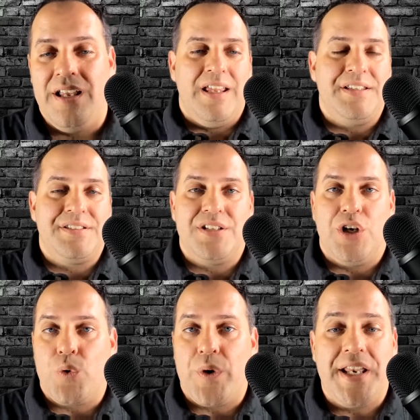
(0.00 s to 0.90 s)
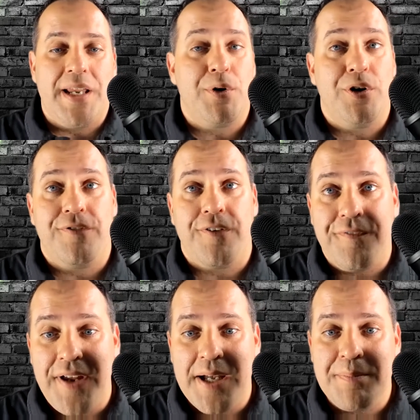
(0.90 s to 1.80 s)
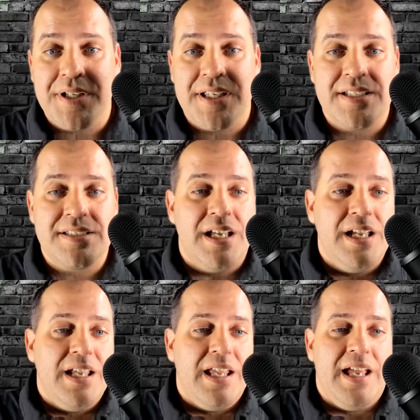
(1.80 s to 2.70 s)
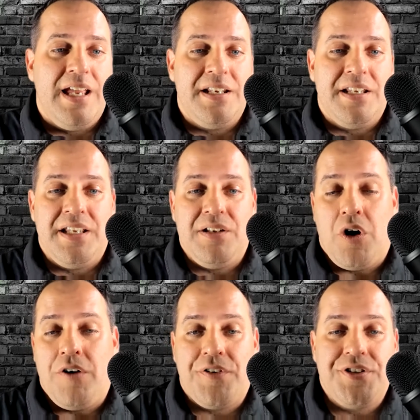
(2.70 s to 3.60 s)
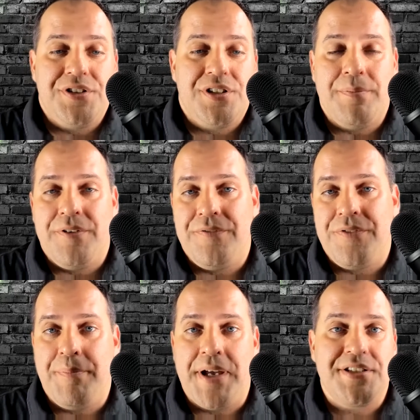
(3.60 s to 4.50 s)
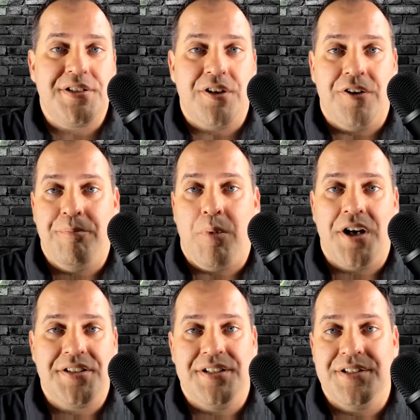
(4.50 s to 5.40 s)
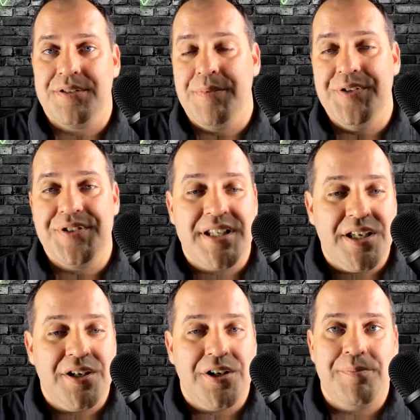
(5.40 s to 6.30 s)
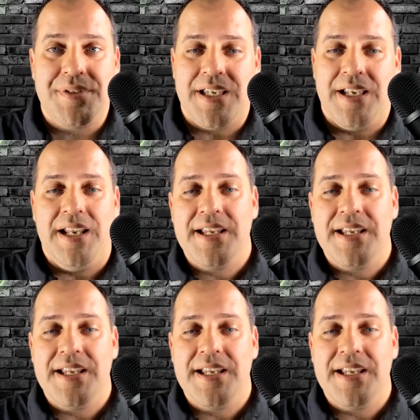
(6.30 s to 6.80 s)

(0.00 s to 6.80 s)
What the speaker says: It's a great neighborhood for families, and it offers some of the best of Boston's museums and